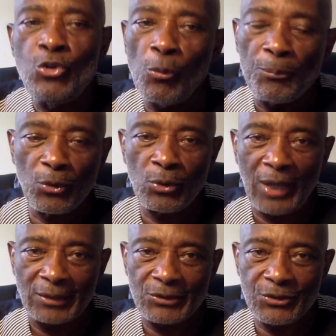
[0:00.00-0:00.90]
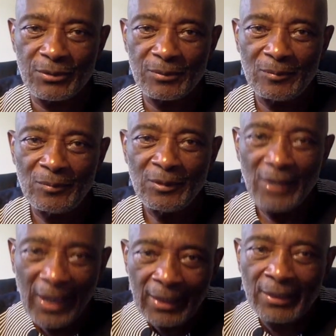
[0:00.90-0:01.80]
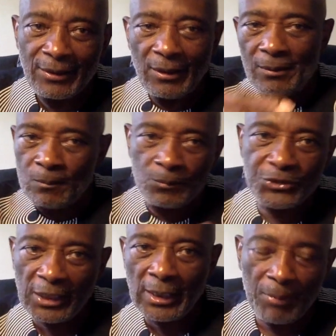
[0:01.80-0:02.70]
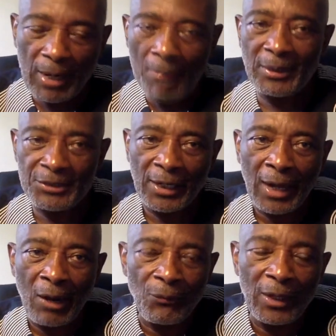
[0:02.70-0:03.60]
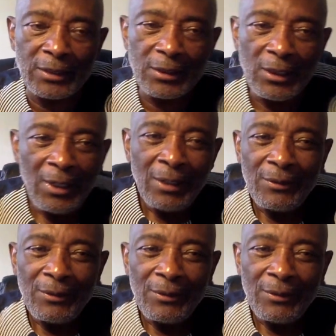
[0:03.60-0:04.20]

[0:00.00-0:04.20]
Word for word: new products and set up companies around that.